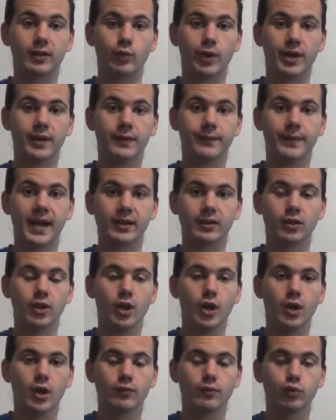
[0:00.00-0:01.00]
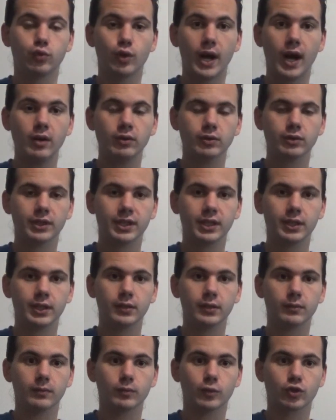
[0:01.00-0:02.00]
weight. In fact, throughout
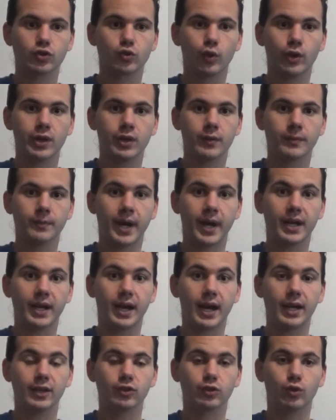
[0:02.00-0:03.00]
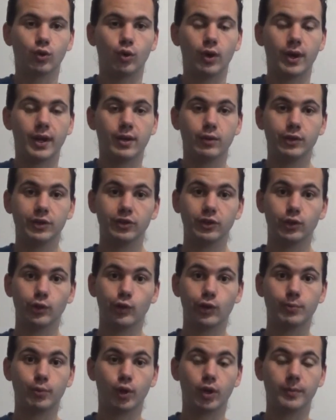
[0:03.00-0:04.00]
the majority of my high school and at least the
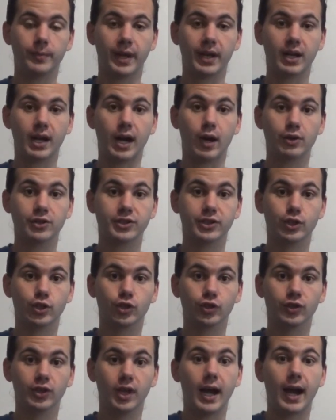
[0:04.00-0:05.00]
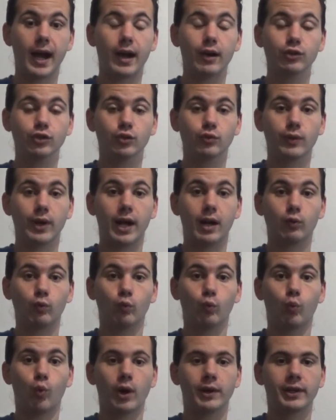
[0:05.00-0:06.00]
early part of my college years, I was
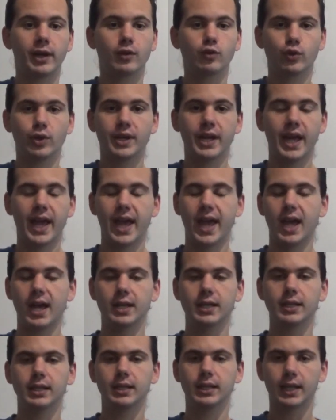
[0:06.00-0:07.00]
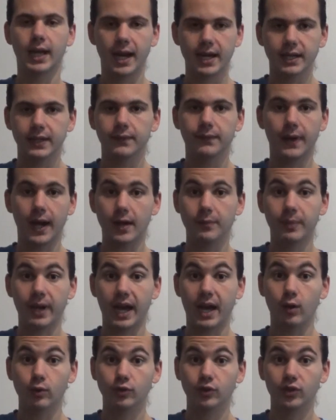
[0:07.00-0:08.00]
around 195
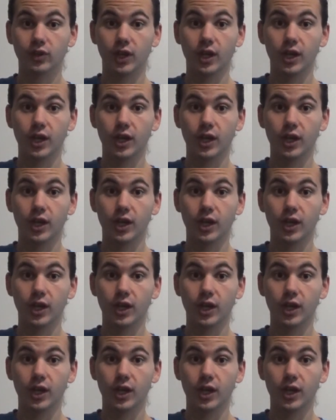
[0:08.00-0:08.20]
pounds.